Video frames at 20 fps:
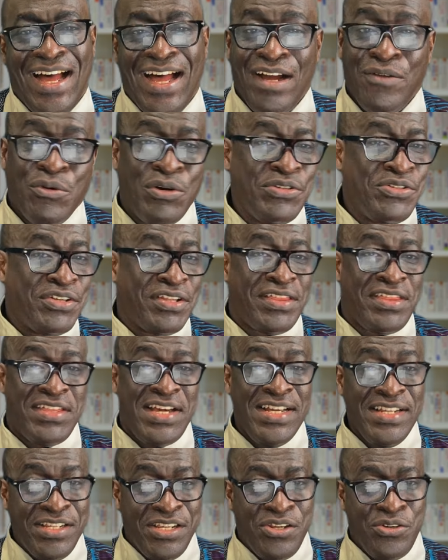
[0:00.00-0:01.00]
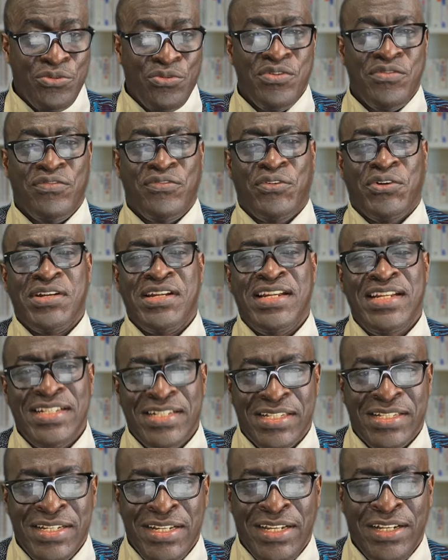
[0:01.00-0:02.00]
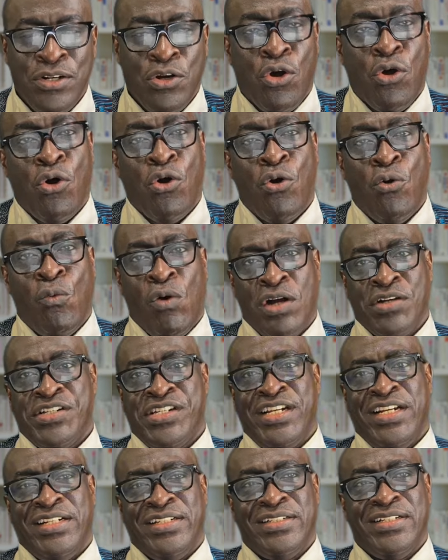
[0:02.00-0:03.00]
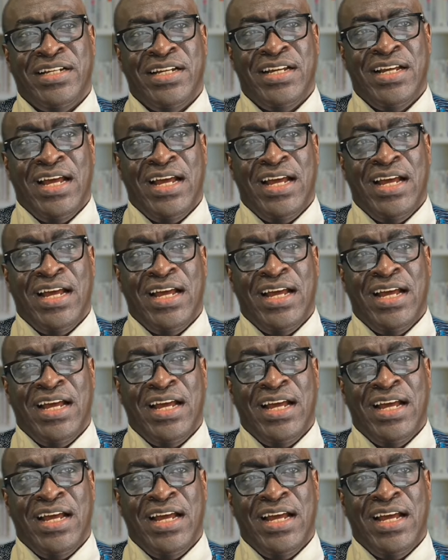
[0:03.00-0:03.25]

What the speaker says: I want to thank you for listening or watching.